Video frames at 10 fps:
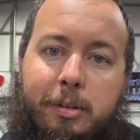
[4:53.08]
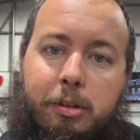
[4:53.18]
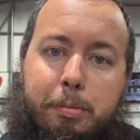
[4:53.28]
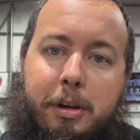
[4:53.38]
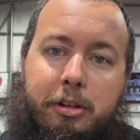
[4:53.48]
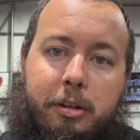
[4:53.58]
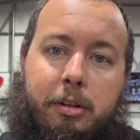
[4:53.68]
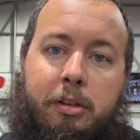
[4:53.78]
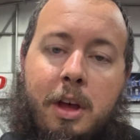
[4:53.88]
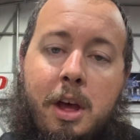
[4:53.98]

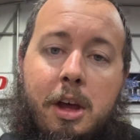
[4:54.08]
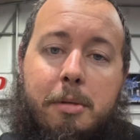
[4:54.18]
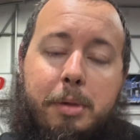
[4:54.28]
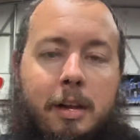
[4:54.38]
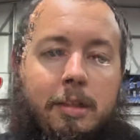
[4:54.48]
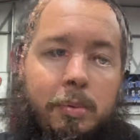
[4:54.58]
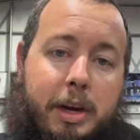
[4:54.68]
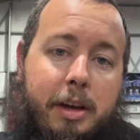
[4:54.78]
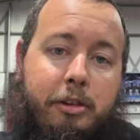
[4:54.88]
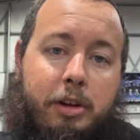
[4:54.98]
suspicions. But either
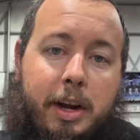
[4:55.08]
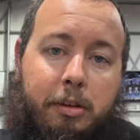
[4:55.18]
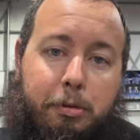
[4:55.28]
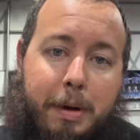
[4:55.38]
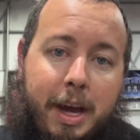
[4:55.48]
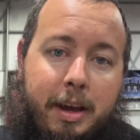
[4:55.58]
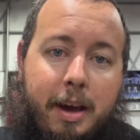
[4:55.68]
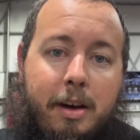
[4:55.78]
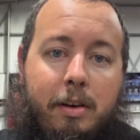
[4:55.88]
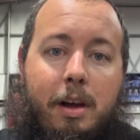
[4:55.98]
way, the trans is back
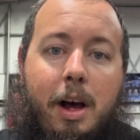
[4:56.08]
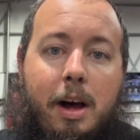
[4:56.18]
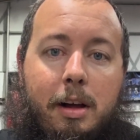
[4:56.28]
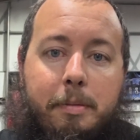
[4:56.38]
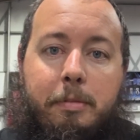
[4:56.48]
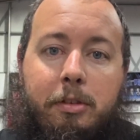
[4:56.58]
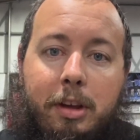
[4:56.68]
out.